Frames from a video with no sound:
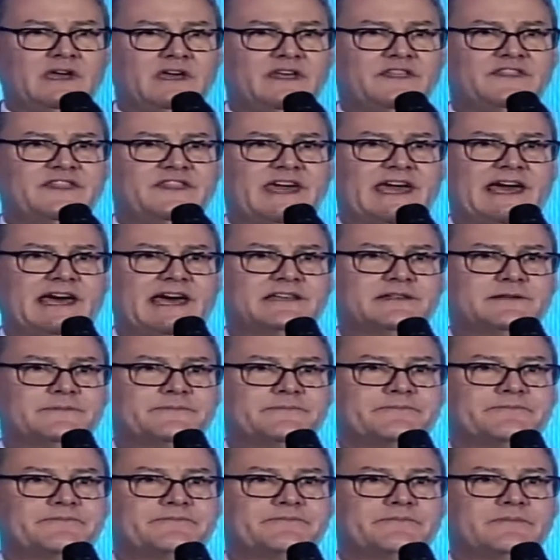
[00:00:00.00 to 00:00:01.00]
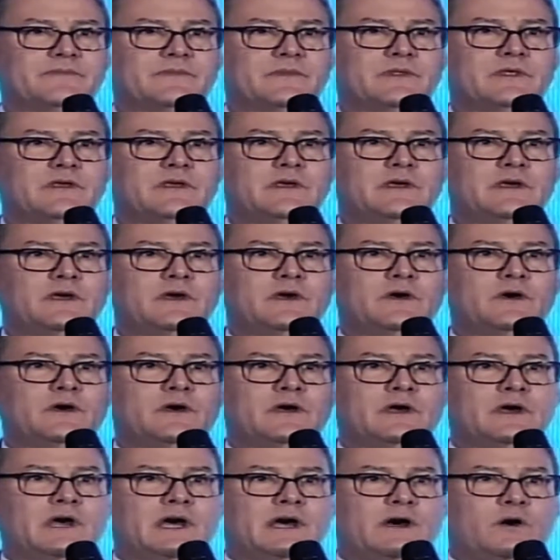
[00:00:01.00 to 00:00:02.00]
That
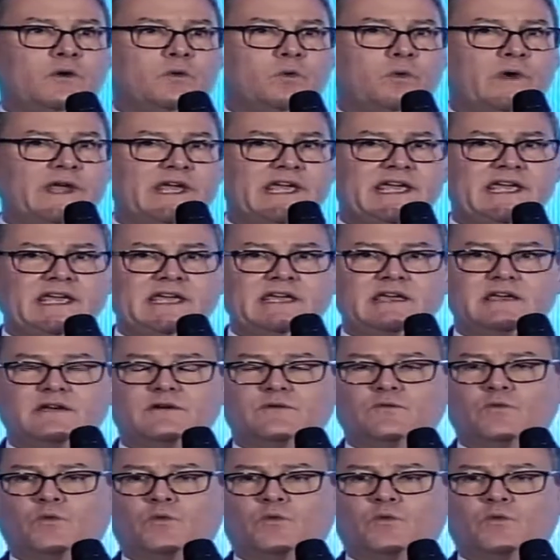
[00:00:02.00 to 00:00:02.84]
we